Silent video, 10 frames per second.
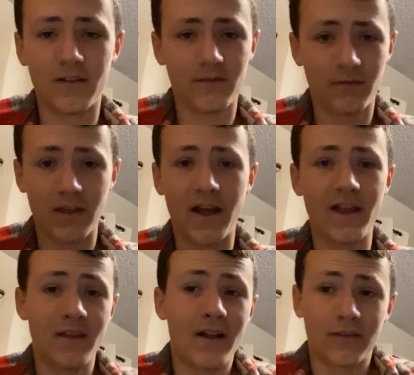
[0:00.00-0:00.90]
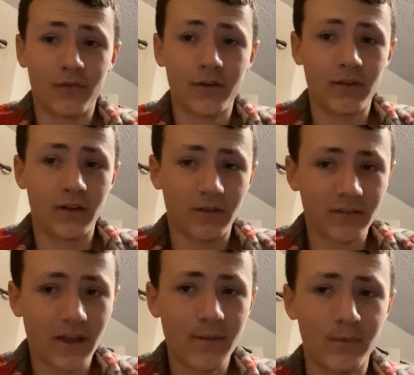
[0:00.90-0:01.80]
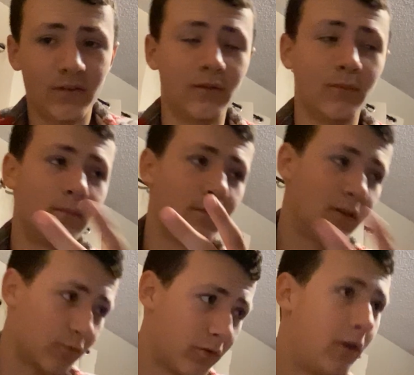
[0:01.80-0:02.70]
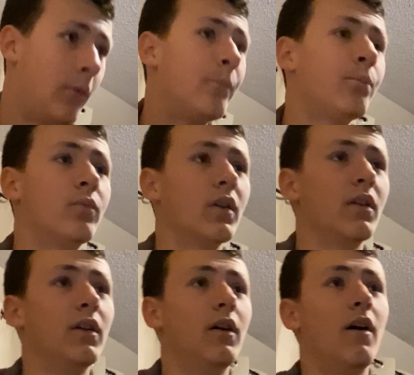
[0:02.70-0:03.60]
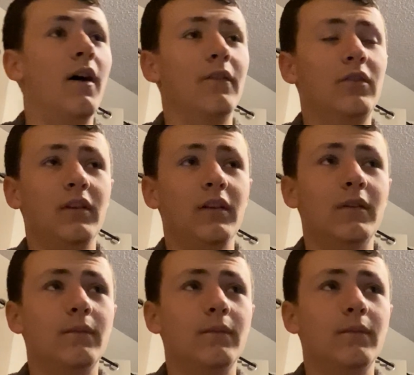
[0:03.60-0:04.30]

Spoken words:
that, and that's literally escapism as well. Obviously